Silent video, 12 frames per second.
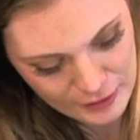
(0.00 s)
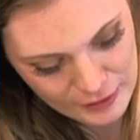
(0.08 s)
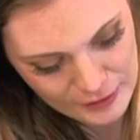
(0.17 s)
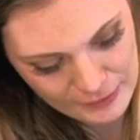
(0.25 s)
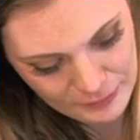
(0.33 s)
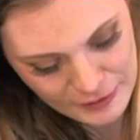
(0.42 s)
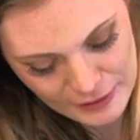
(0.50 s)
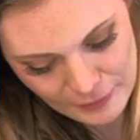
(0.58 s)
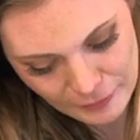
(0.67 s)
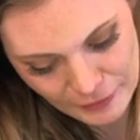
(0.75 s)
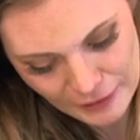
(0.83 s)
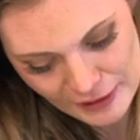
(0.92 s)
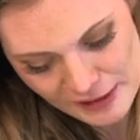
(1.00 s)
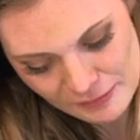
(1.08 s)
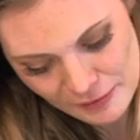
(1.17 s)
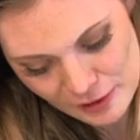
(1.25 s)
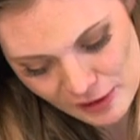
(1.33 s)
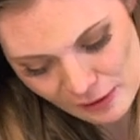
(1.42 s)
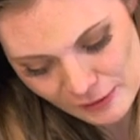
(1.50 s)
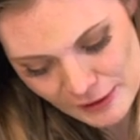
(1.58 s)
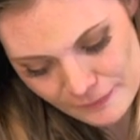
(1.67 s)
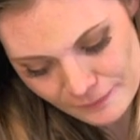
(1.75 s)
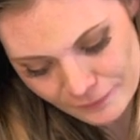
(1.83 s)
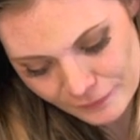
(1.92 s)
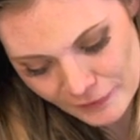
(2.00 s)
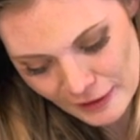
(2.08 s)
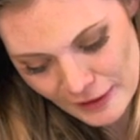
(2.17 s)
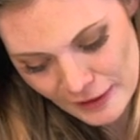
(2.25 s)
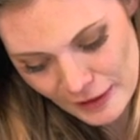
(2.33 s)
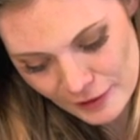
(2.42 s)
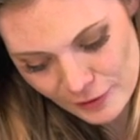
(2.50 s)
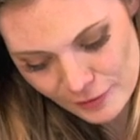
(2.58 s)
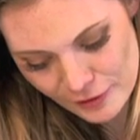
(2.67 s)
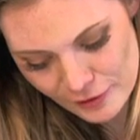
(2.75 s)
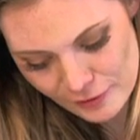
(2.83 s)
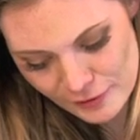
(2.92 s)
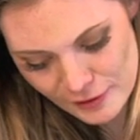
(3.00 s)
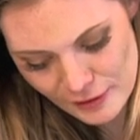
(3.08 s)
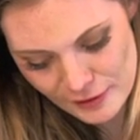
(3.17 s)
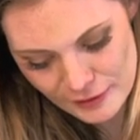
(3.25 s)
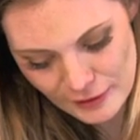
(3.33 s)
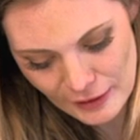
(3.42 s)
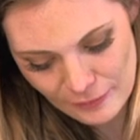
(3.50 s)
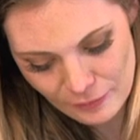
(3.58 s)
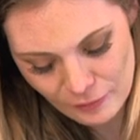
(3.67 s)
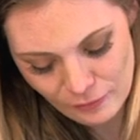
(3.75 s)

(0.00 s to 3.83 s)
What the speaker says: keep this in place when sewing. And you can use this step